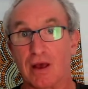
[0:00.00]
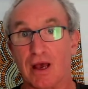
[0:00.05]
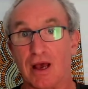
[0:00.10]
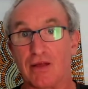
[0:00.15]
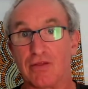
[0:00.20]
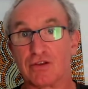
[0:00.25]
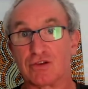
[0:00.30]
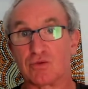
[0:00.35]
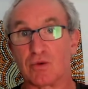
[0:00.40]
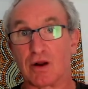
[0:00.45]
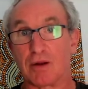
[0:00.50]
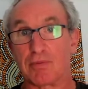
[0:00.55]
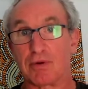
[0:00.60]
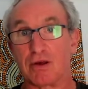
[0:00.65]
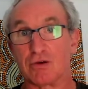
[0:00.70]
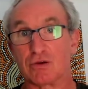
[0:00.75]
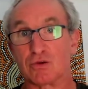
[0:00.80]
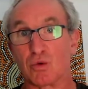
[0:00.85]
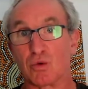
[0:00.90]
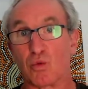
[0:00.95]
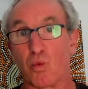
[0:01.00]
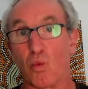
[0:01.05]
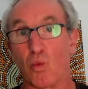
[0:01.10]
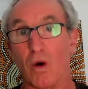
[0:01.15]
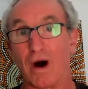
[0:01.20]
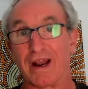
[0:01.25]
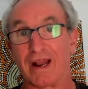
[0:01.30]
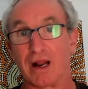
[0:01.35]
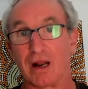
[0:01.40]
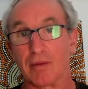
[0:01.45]
And this one up here is with
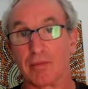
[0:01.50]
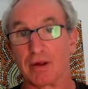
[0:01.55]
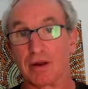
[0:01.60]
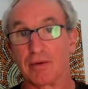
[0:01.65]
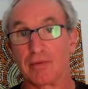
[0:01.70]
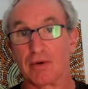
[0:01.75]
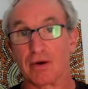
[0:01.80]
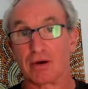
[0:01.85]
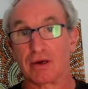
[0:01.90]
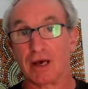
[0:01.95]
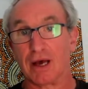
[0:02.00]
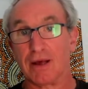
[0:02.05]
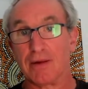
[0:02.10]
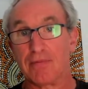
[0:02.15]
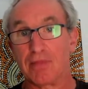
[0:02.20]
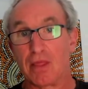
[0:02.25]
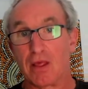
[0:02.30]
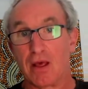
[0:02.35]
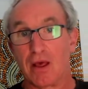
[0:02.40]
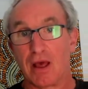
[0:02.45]
1 element. Okay?